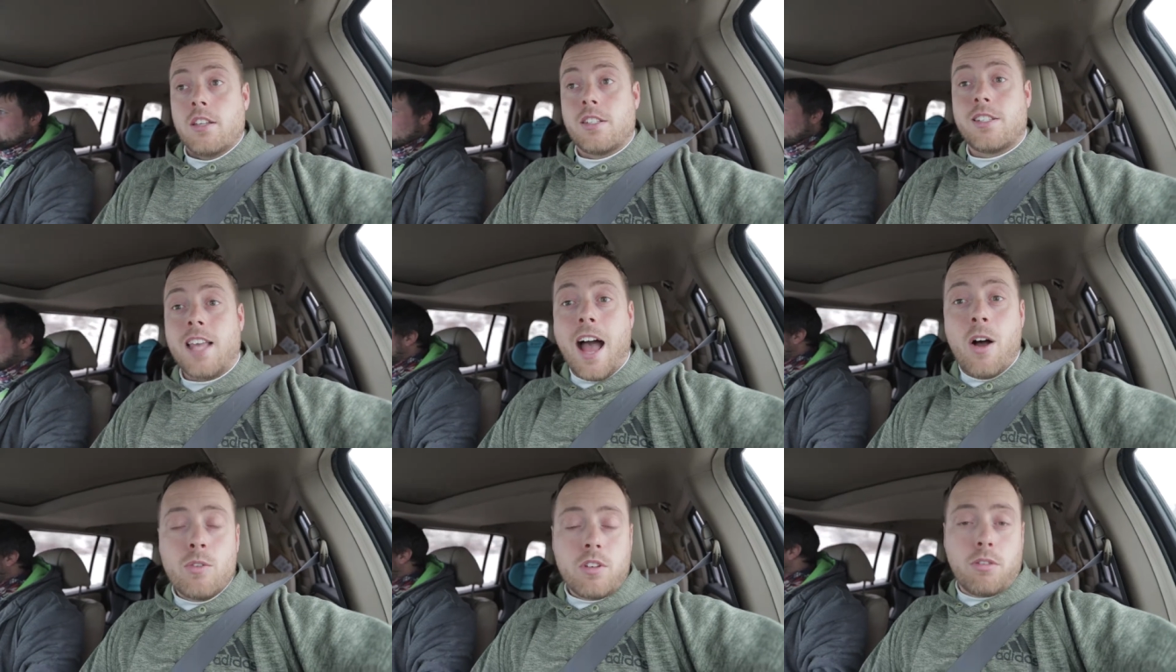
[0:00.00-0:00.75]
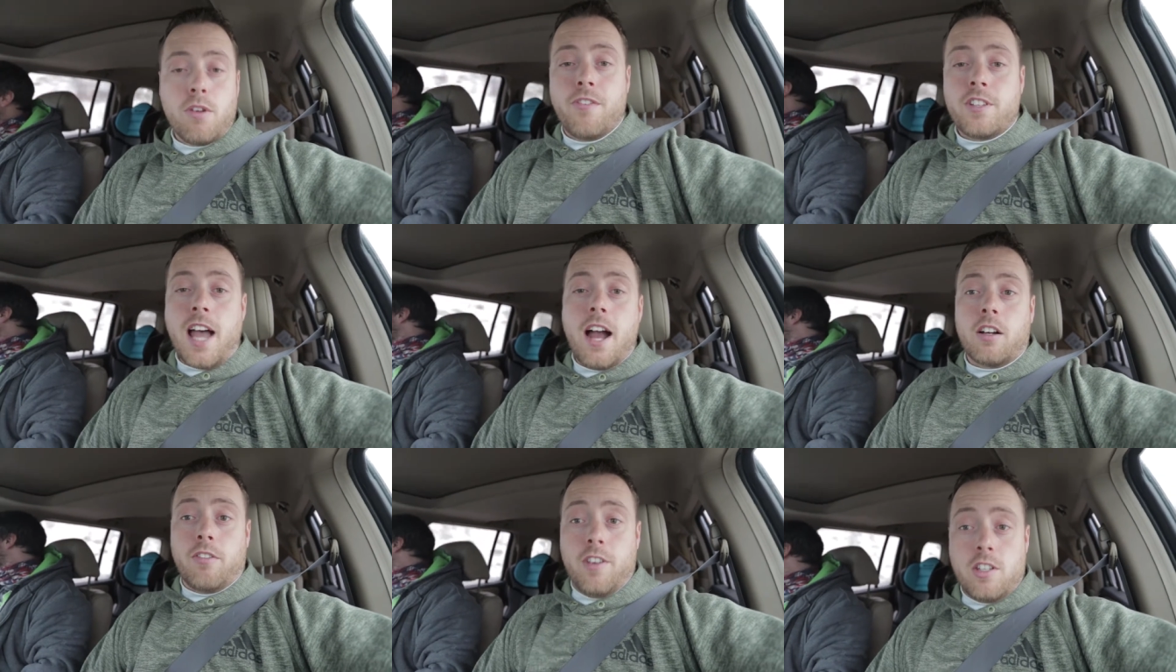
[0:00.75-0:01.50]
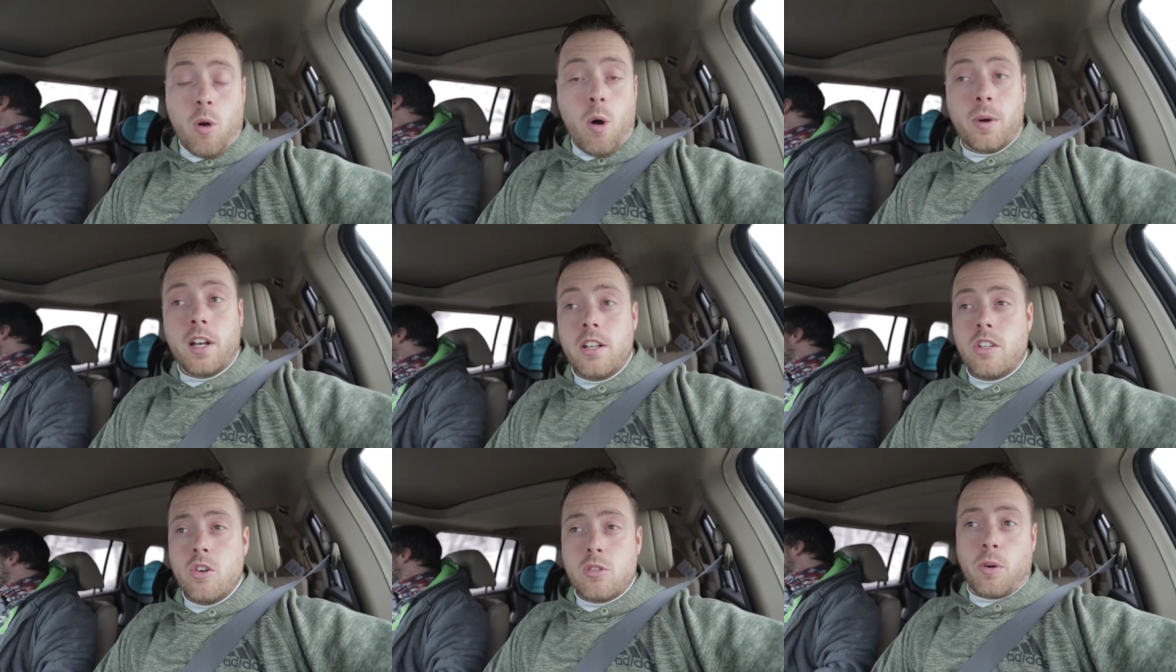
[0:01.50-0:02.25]
sound through photography. So what we're gonna
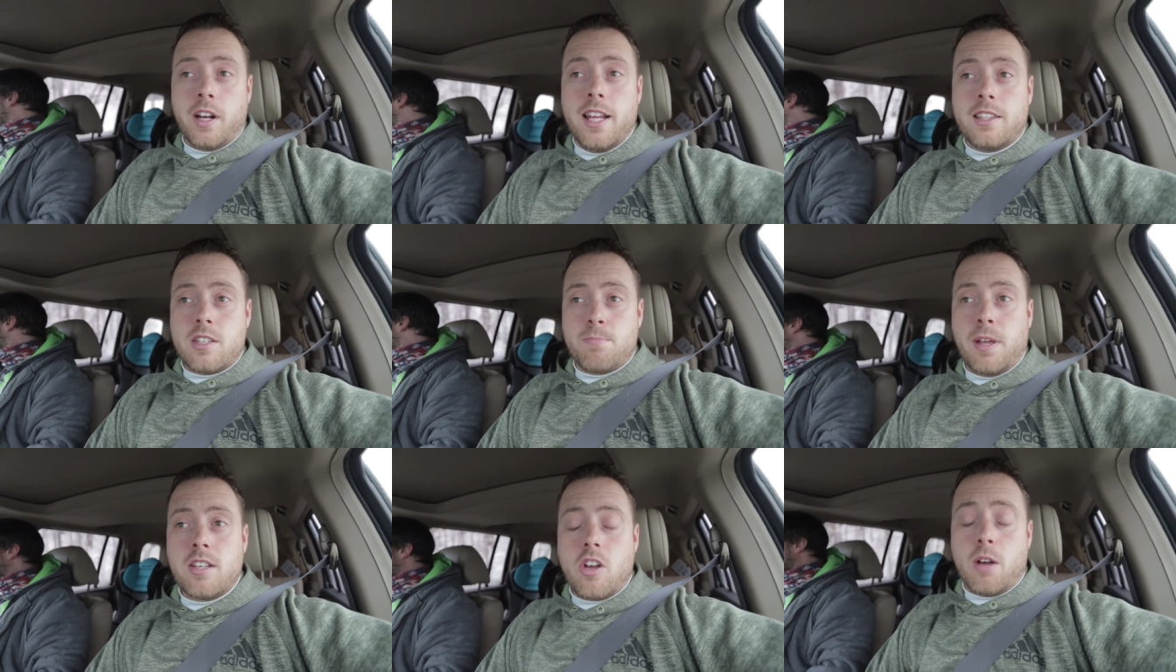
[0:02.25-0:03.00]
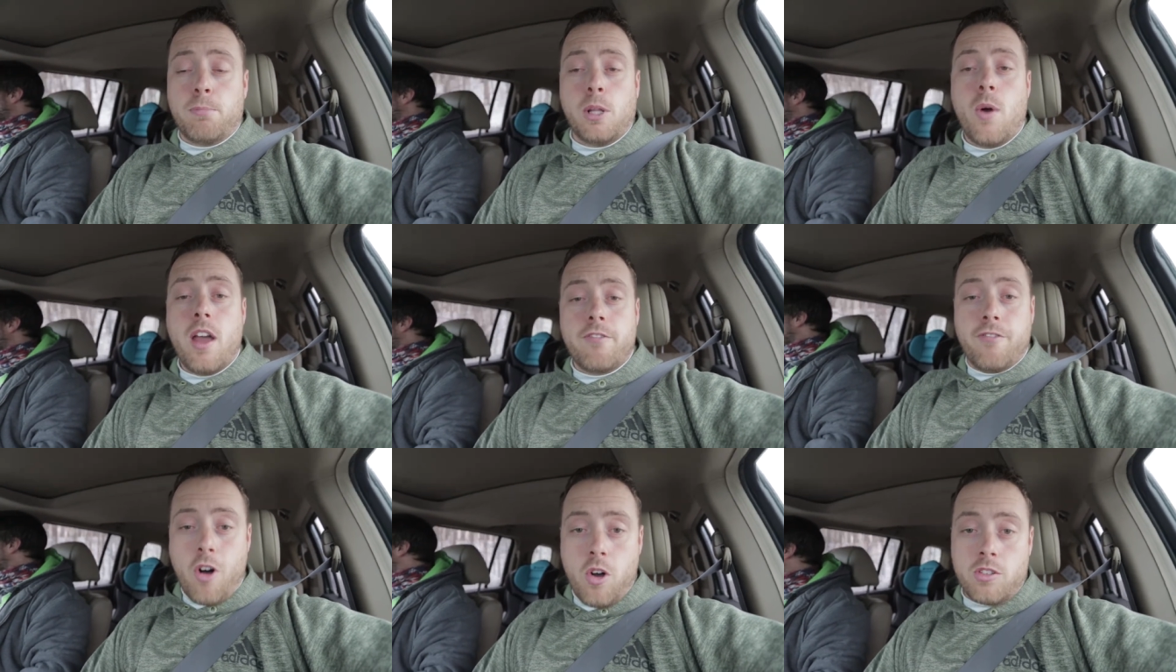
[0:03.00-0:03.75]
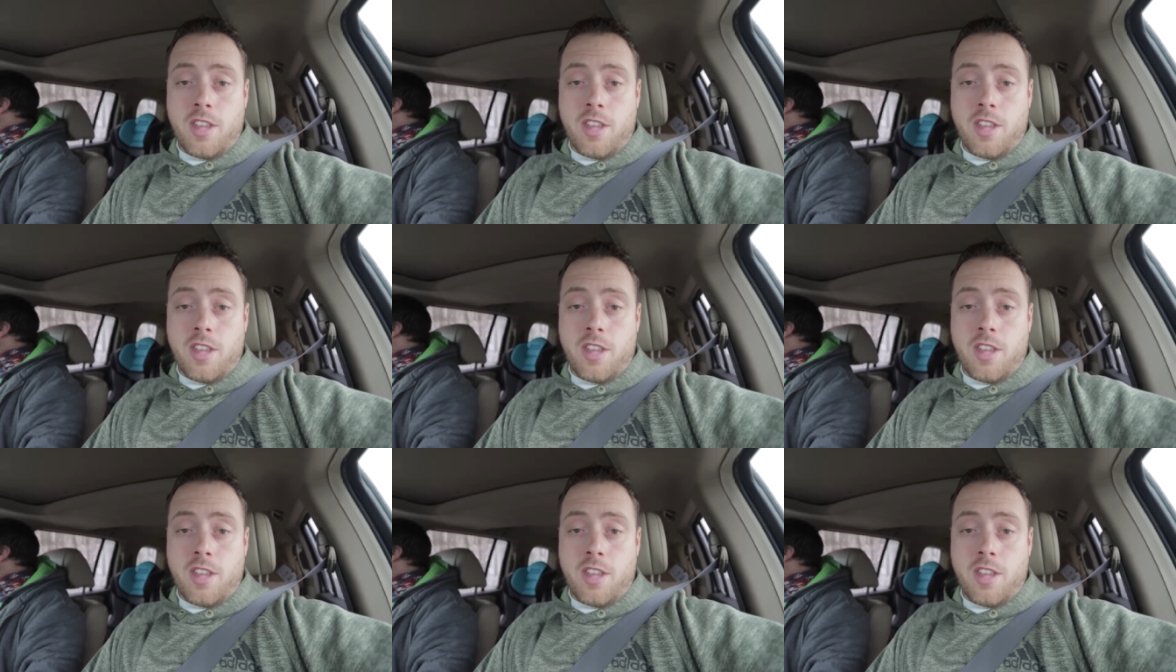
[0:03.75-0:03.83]
do is we're gonna hit this place called Blue Hen Falls.